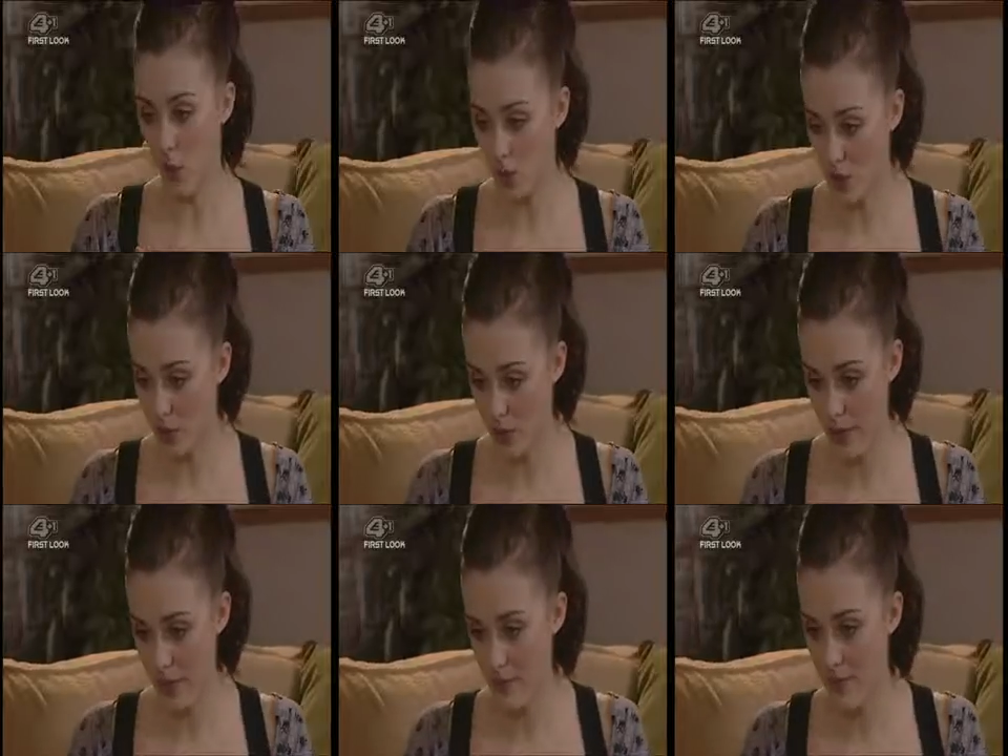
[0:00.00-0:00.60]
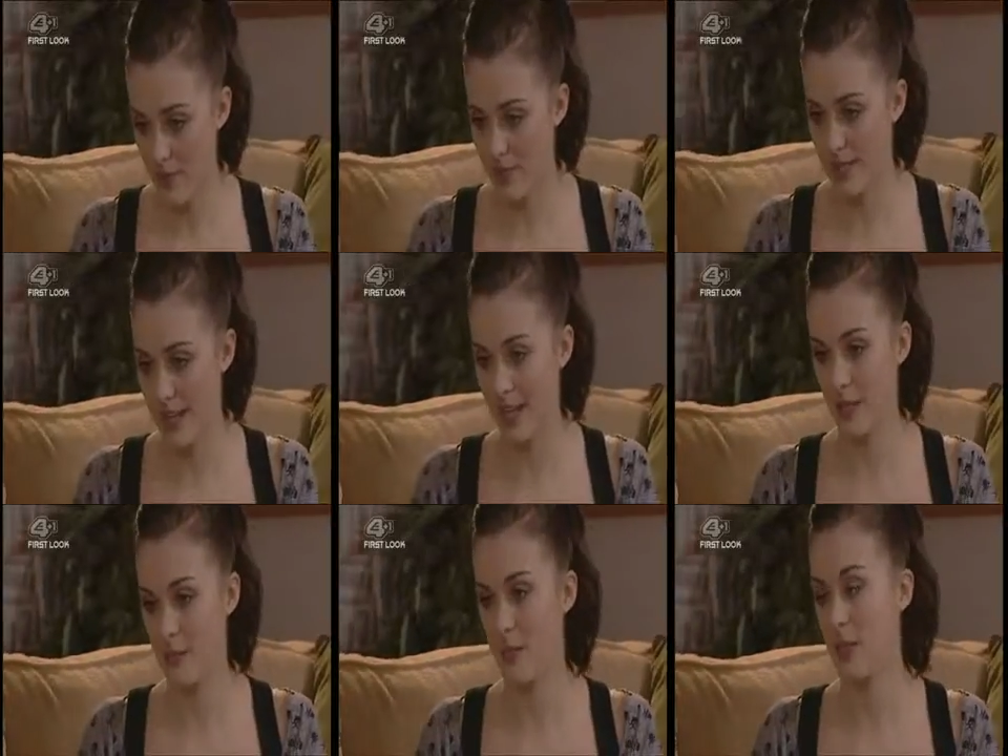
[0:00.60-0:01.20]
Go to him,
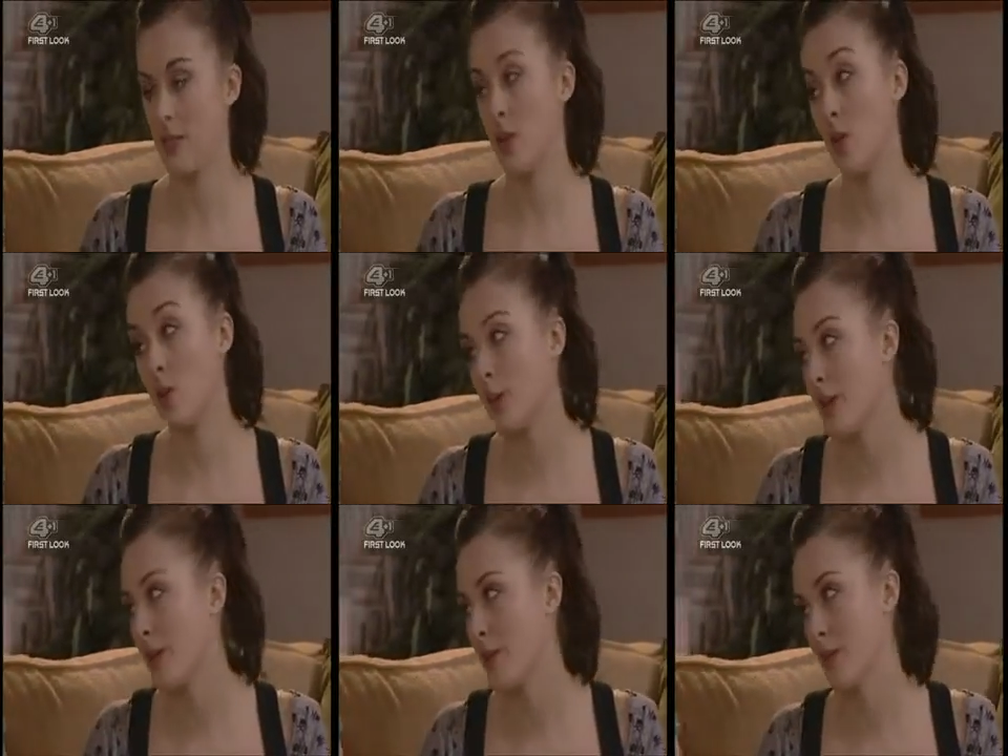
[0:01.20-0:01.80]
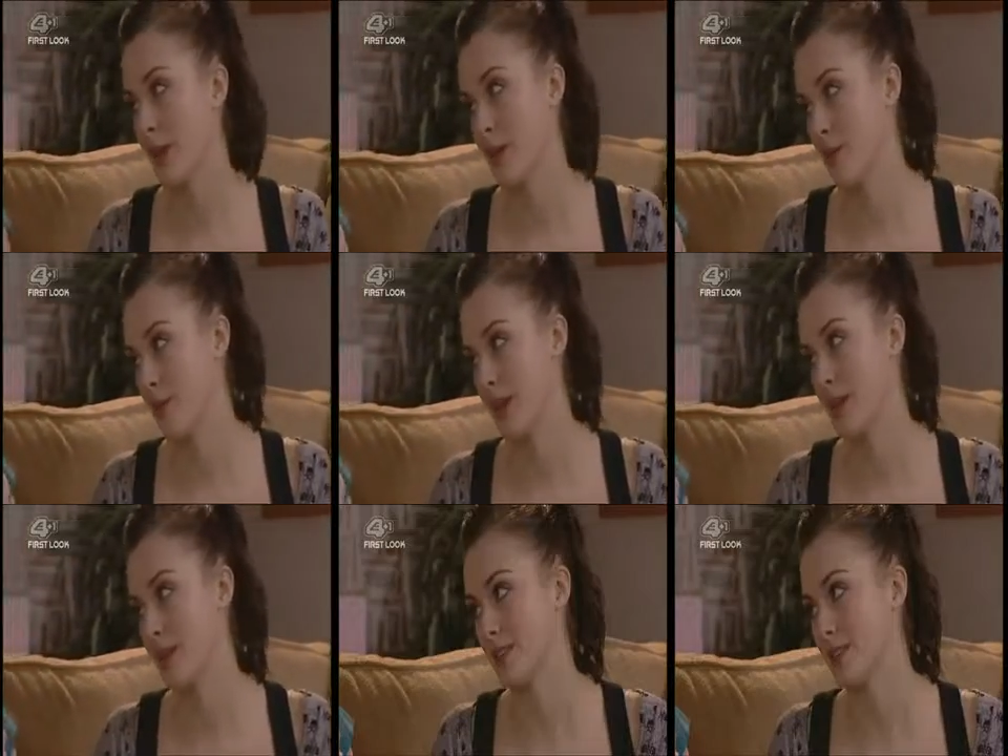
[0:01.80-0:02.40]
tell him that nobody knew
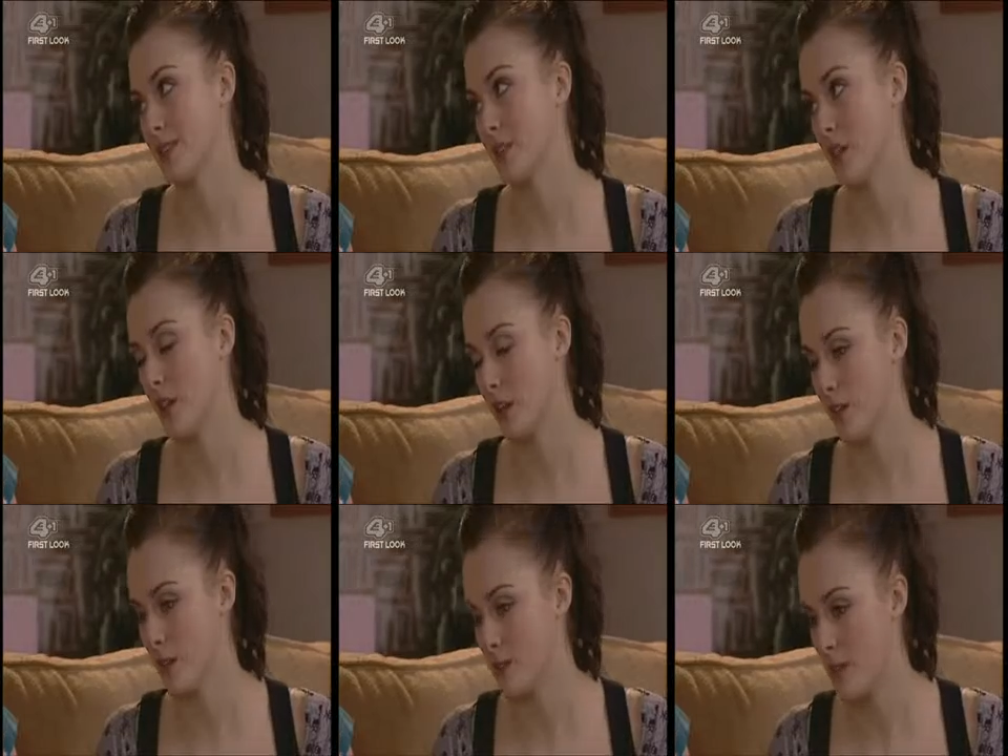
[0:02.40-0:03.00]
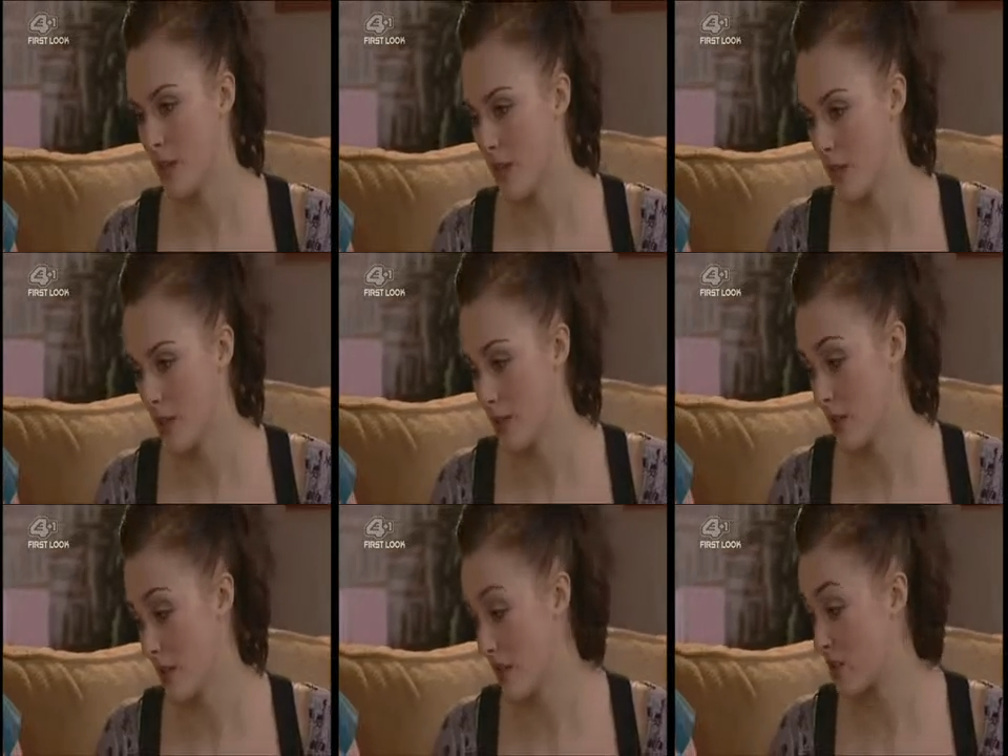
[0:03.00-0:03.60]
about the pregnancy, not even
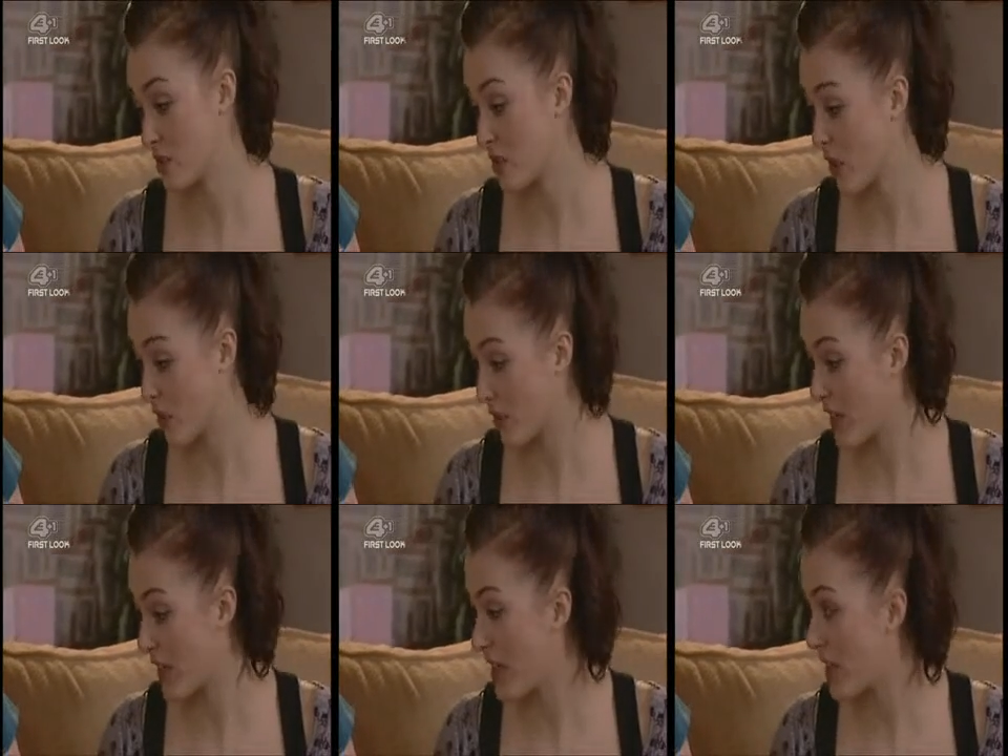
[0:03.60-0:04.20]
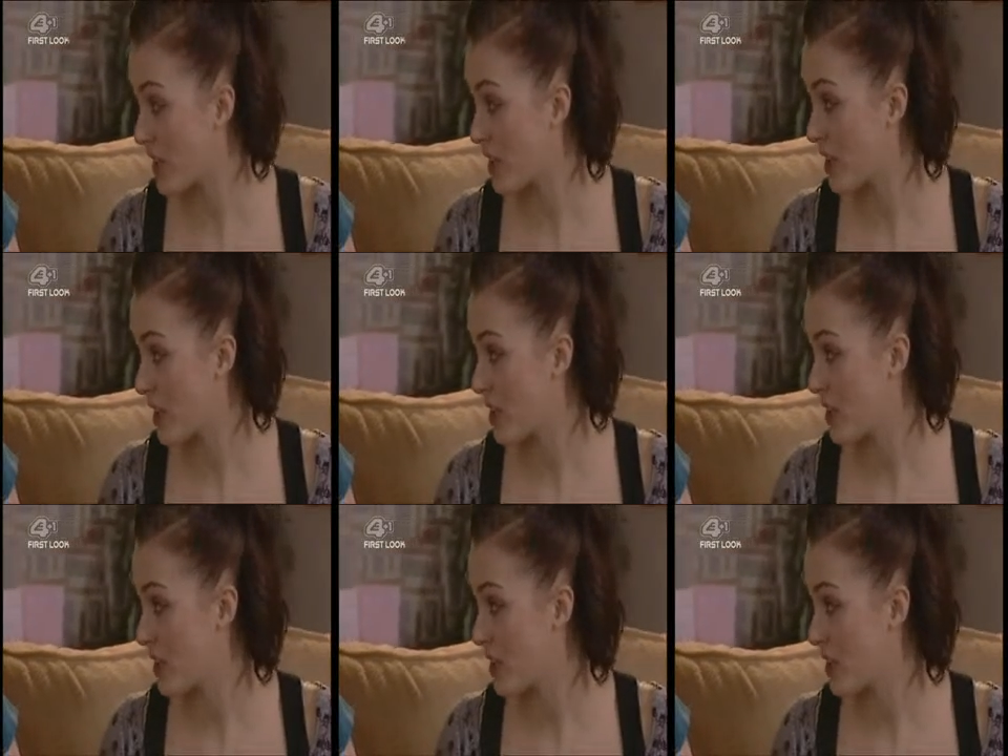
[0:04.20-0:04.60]
me, and that you're sorry.